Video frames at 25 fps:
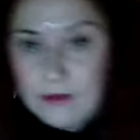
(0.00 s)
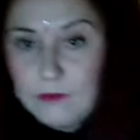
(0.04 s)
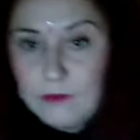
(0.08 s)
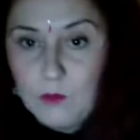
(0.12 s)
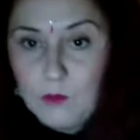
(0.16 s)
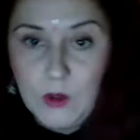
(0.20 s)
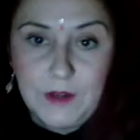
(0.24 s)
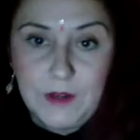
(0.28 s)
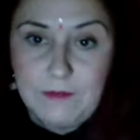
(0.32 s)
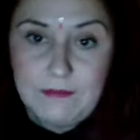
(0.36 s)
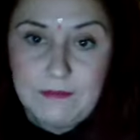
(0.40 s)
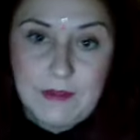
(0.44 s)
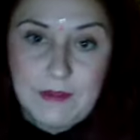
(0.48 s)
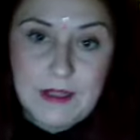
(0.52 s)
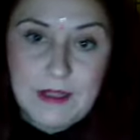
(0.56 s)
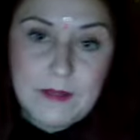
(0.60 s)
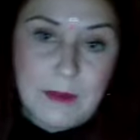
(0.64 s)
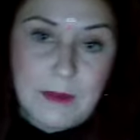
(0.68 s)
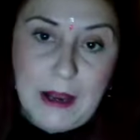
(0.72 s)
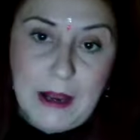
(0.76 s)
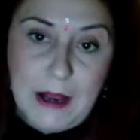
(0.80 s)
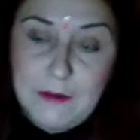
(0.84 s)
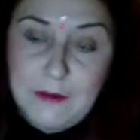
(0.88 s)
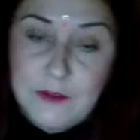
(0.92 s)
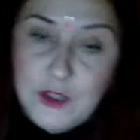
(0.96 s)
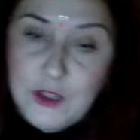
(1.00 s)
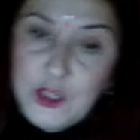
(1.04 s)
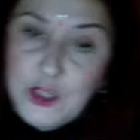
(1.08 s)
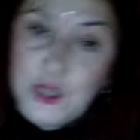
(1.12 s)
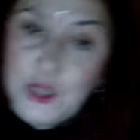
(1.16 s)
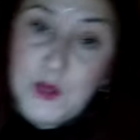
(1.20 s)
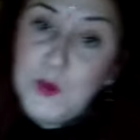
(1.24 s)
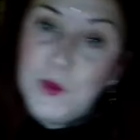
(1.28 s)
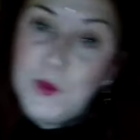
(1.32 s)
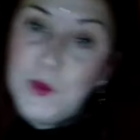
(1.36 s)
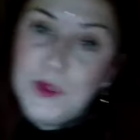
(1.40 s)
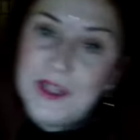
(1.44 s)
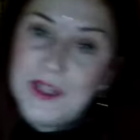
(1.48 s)
one of this pair of
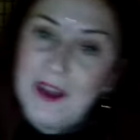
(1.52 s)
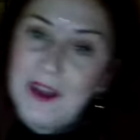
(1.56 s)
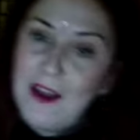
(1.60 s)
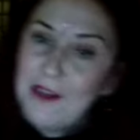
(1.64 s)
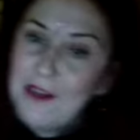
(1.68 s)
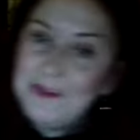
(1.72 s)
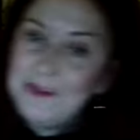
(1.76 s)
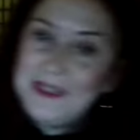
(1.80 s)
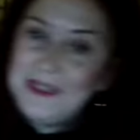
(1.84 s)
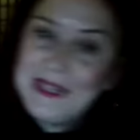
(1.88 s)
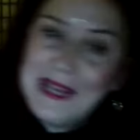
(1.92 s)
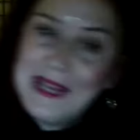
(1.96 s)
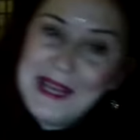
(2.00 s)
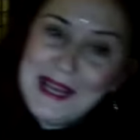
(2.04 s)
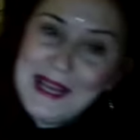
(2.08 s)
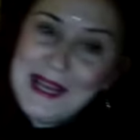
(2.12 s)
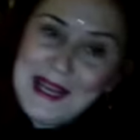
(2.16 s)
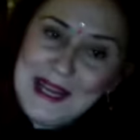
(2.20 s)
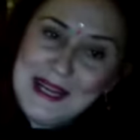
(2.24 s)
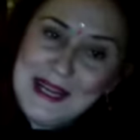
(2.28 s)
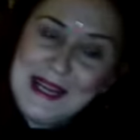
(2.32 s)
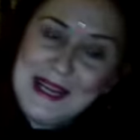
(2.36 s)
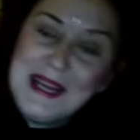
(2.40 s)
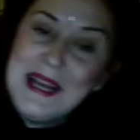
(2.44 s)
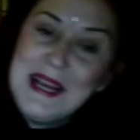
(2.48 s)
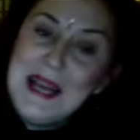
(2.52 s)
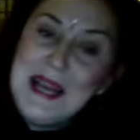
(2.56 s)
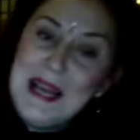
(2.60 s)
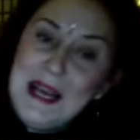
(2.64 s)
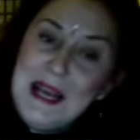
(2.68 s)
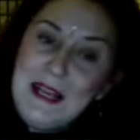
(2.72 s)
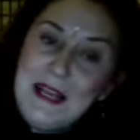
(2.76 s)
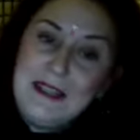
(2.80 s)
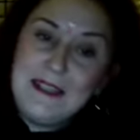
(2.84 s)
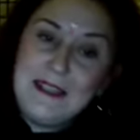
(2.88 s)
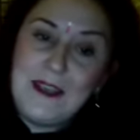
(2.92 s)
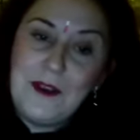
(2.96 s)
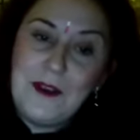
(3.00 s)
shoes that I've seen.
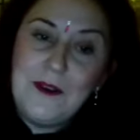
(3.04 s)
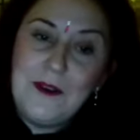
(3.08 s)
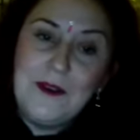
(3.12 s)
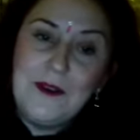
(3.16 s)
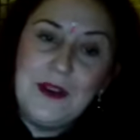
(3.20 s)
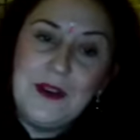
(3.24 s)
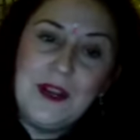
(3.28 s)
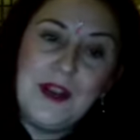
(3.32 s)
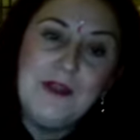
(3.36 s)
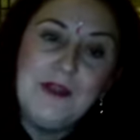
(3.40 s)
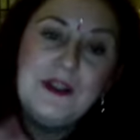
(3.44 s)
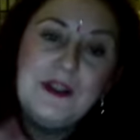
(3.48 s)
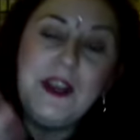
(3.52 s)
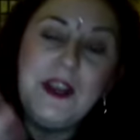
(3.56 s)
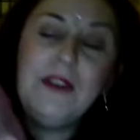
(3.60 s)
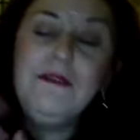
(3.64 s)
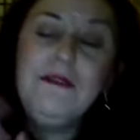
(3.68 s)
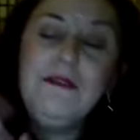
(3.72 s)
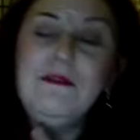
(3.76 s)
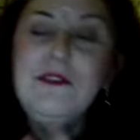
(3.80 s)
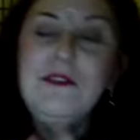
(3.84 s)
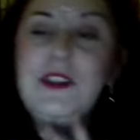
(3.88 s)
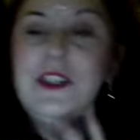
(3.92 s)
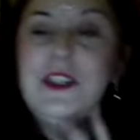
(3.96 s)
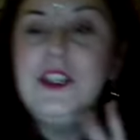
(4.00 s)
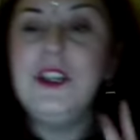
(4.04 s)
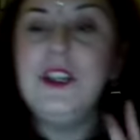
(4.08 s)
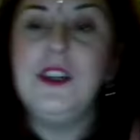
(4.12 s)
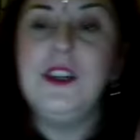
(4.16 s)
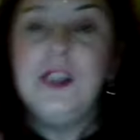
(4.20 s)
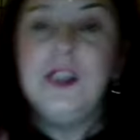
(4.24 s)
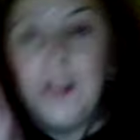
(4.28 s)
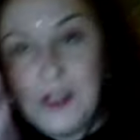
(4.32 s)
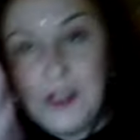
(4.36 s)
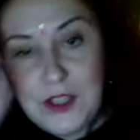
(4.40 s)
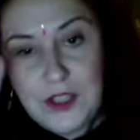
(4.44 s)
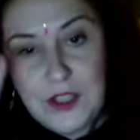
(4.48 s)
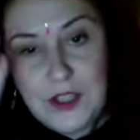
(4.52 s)
So, you know, don't
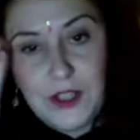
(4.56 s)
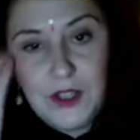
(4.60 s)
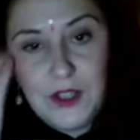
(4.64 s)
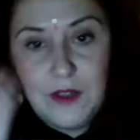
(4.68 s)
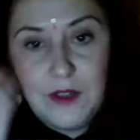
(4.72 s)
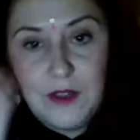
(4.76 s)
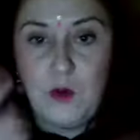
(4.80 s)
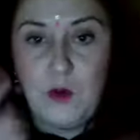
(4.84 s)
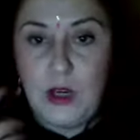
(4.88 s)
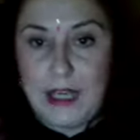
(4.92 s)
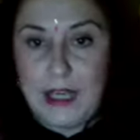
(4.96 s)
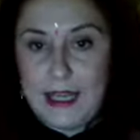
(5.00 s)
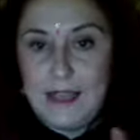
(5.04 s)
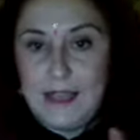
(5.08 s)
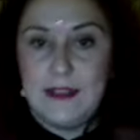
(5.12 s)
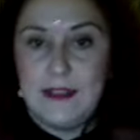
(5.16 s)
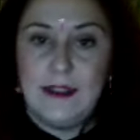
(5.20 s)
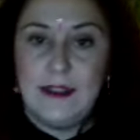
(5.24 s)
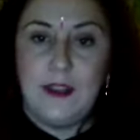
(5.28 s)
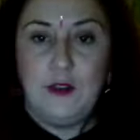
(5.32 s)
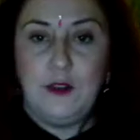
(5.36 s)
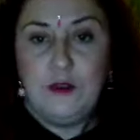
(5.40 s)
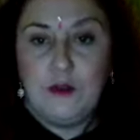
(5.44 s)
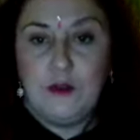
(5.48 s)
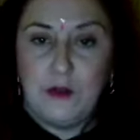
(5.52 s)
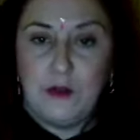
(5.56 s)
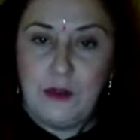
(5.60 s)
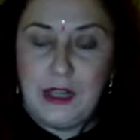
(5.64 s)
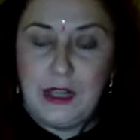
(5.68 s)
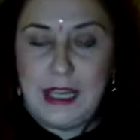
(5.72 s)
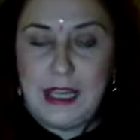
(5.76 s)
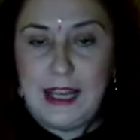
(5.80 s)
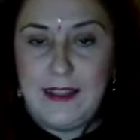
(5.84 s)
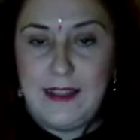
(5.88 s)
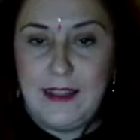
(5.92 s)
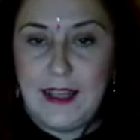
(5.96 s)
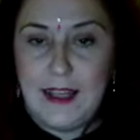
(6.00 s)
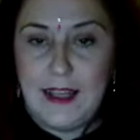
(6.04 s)
judge what it is that you're
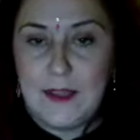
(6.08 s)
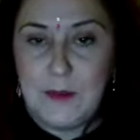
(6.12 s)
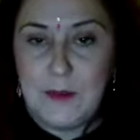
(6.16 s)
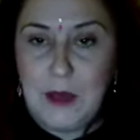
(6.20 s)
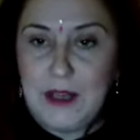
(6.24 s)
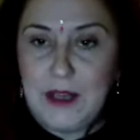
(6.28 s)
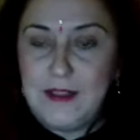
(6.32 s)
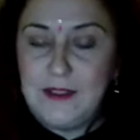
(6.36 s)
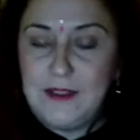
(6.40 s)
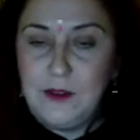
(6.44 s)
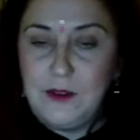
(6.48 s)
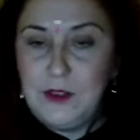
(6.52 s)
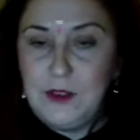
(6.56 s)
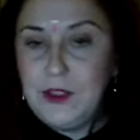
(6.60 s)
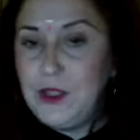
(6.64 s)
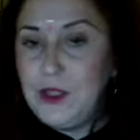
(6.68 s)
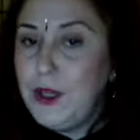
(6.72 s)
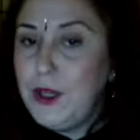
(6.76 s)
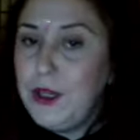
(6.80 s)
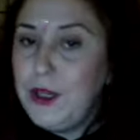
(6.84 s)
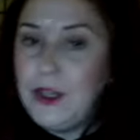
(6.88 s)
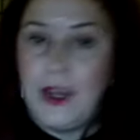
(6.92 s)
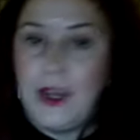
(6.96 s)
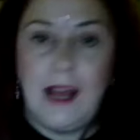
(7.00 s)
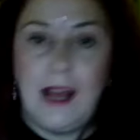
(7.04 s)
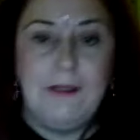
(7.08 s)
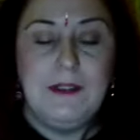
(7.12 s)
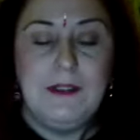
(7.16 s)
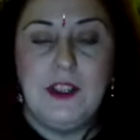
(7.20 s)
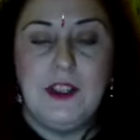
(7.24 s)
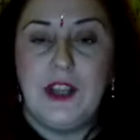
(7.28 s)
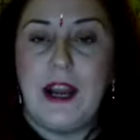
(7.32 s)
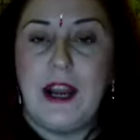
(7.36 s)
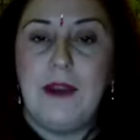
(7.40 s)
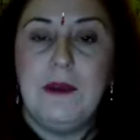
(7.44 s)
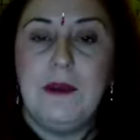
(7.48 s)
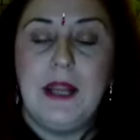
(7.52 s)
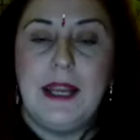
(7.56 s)
drawing in. That's personal to you. You don't have to
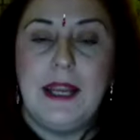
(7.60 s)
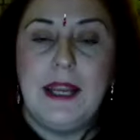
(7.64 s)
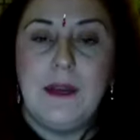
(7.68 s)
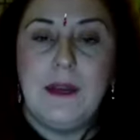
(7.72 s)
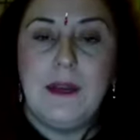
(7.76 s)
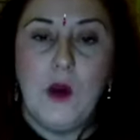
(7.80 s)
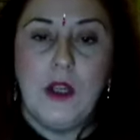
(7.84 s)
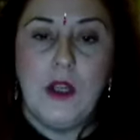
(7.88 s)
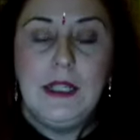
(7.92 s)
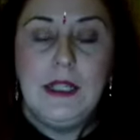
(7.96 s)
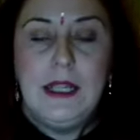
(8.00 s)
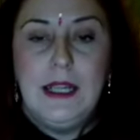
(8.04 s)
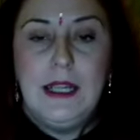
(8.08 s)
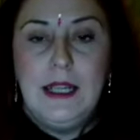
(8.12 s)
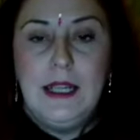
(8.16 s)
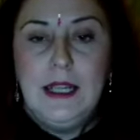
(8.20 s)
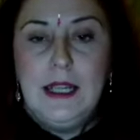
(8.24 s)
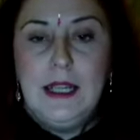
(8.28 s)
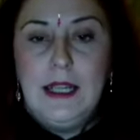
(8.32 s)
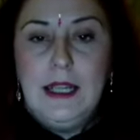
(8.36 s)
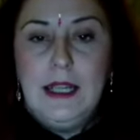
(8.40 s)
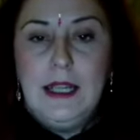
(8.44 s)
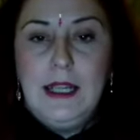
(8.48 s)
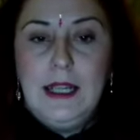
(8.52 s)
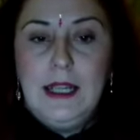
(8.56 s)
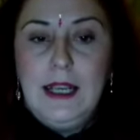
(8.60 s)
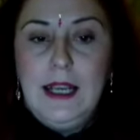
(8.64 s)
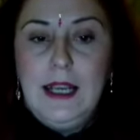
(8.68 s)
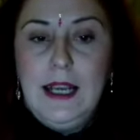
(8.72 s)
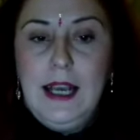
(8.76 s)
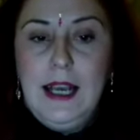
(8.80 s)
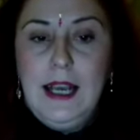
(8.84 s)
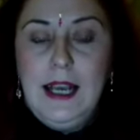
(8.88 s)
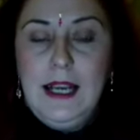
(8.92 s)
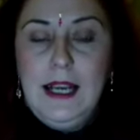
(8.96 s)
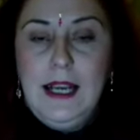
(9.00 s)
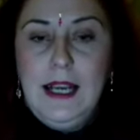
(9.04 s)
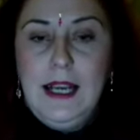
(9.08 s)
share it with anyone.
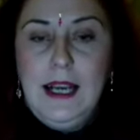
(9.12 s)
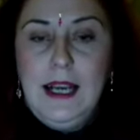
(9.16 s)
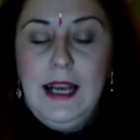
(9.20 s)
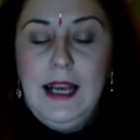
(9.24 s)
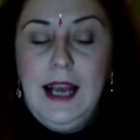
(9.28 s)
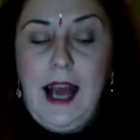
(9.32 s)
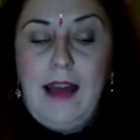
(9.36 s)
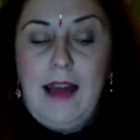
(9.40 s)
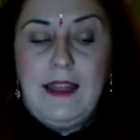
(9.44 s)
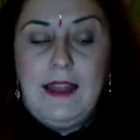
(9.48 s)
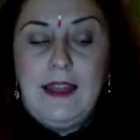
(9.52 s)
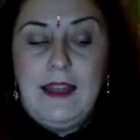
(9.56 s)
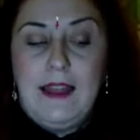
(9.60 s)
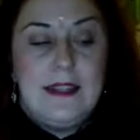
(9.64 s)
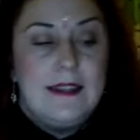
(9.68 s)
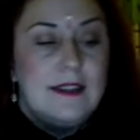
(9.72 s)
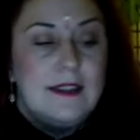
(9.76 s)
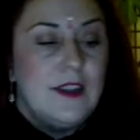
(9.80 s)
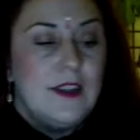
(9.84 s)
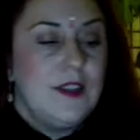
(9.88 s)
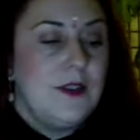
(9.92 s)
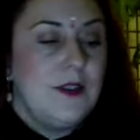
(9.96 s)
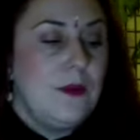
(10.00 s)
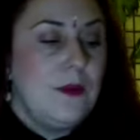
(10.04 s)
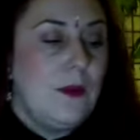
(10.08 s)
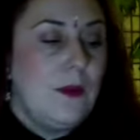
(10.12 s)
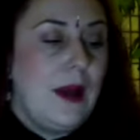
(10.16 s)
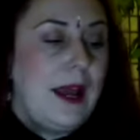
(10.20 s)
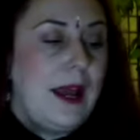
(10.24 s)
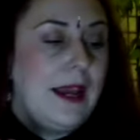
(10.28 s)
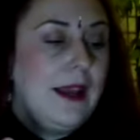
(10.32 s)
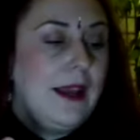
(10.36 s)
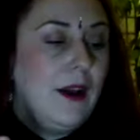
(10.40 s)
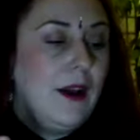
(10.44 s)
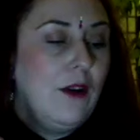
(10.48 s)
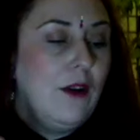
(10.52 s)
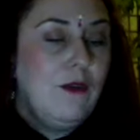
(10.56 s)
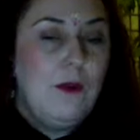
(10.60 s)
And this is just a
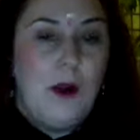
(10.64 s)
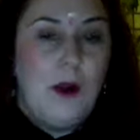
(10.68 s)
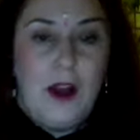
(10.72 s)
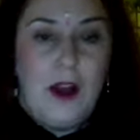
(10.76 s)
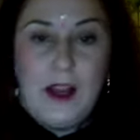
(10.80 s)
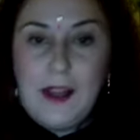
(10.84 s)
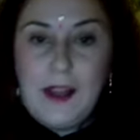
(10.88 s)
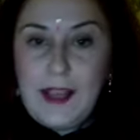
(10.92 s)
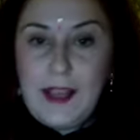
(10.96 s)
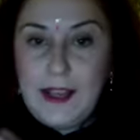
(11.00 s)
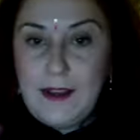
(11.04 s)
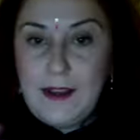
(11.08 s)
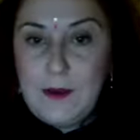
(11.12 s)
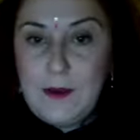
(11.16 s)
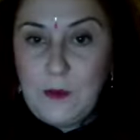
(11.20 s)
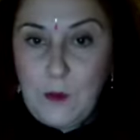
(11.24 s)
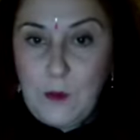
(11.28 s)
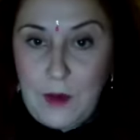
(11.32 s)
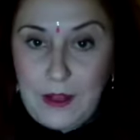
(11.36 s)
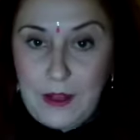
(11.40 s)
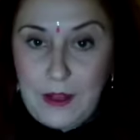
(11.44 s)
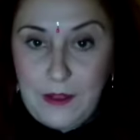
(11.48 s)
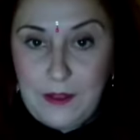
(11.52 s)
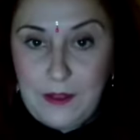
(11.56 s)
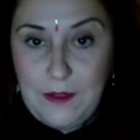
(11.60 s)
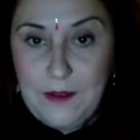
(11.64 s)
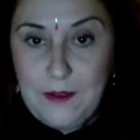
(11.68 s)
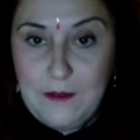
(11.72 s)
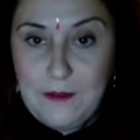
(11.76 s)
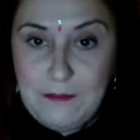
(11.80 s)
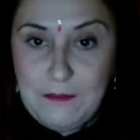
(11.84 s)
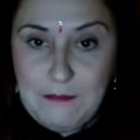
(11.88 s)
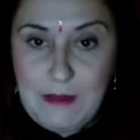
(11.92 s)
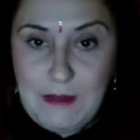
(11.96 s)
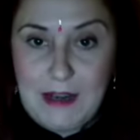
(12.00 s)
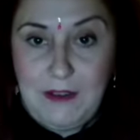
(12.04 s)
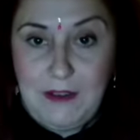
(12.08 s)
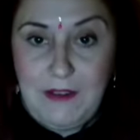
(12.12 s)
way of working with
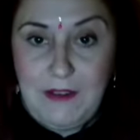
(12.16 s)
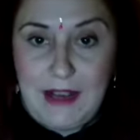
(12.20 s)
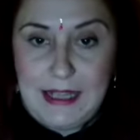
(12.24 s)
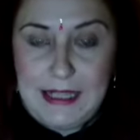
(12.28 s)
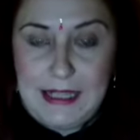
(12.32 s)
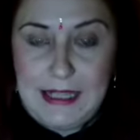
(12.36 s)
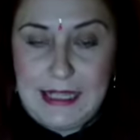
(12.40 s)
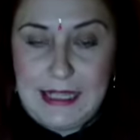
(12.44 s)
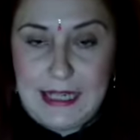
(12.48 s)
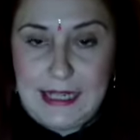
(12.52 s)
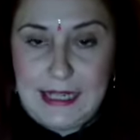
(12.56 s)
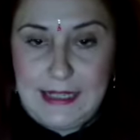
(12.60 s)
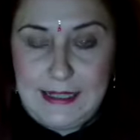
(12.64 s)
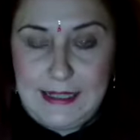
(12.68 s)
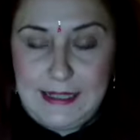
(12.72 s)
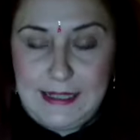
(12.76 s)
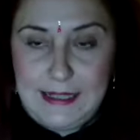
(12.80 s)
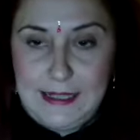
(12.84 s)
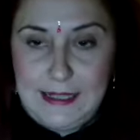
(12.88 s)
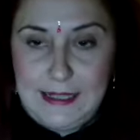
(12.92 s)
manifesting.